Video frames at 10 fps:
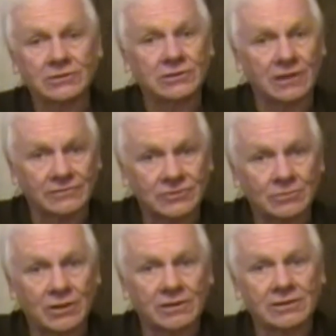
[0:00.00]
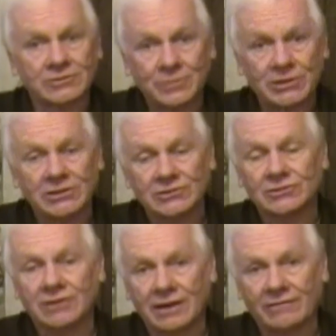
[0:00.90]
and you have some RSPs,
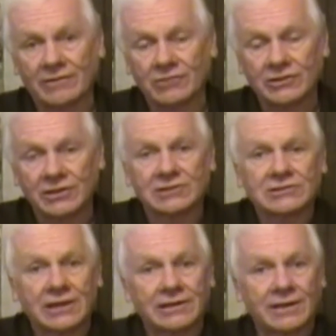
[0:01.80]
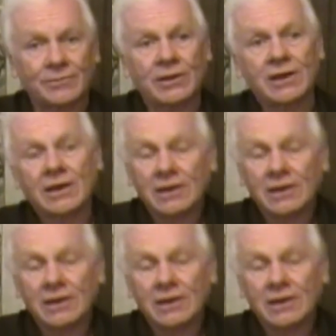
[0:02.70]
and you have everything set up,